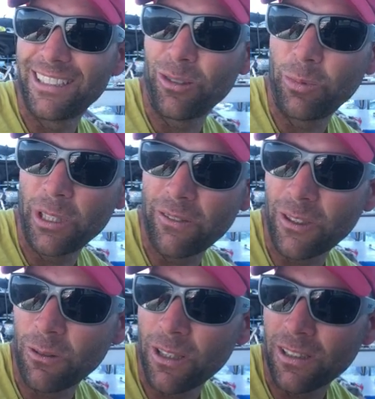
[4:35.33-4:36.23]
don't put up
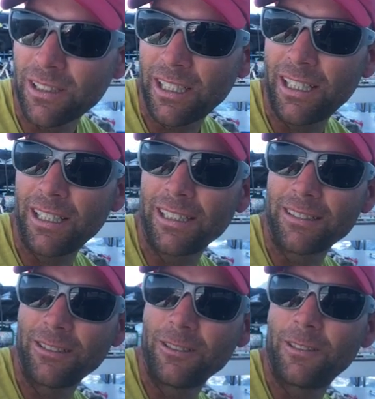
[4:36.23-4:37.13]
the wrong sail
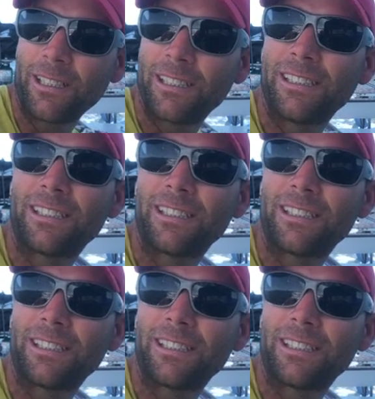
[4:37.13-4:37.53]
too quickly.